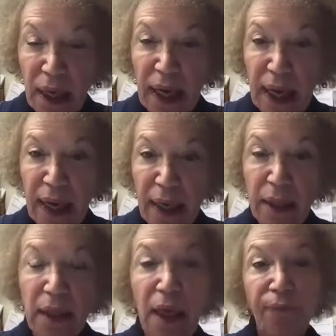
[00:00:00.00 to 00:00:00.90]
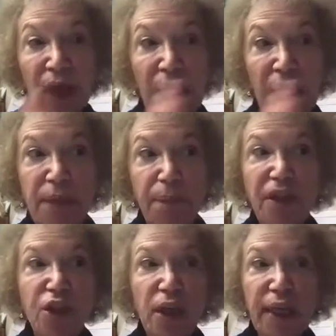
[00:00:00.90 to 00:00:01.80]
And
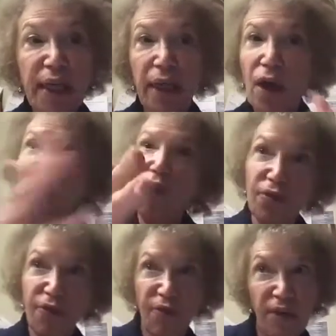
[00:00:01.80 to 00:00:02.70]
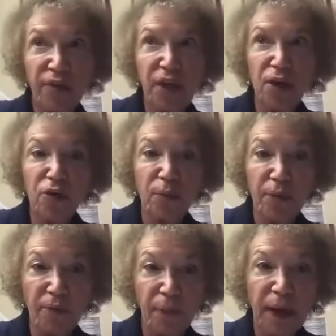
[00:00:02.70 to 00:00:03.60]
especially in the over 50 group
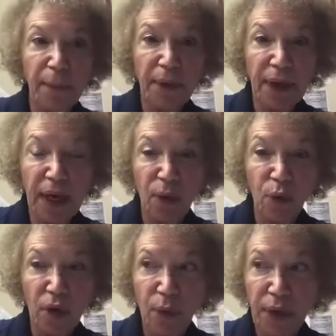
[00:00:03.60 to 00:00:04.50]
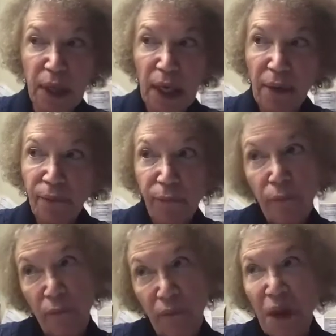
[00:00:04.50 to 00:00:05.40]
of people that I work with,
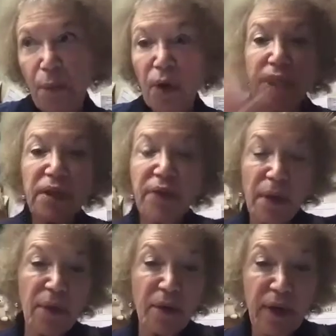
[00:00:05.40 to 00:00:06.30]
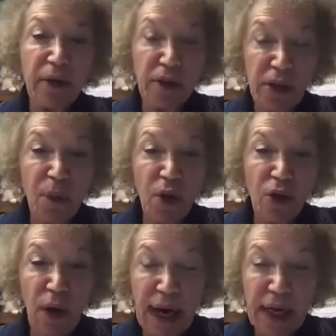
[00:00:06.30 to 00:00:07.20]
most of them have either smoked
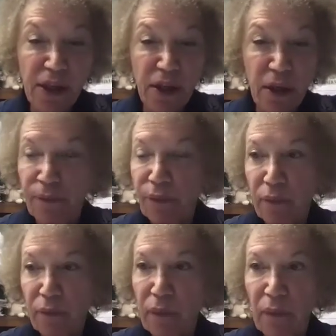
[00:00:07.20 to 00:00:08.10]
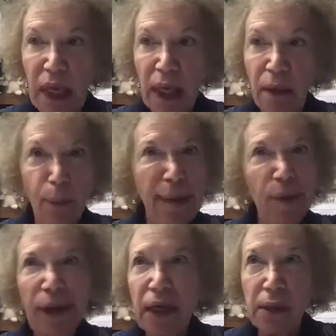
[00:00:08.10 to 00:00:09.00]
grass or eaten
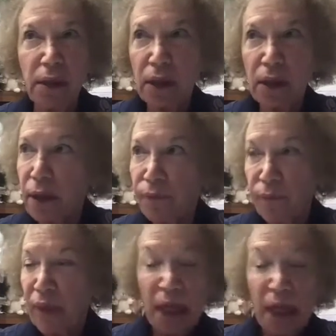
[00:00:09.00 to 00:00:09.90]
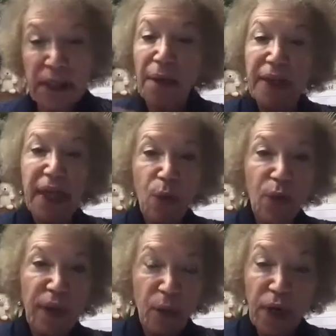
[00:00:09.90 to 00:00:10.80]
brownies or something
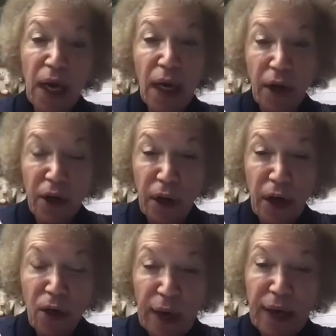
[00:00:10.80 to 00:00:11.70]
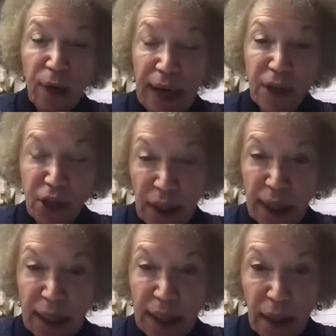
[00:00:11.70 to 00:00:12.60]
when they were younger
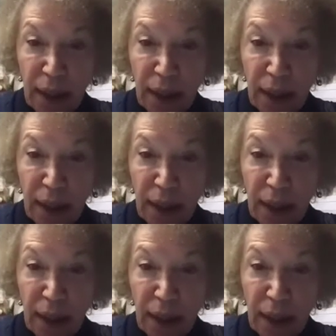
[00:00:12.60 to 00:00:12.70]
recreationally.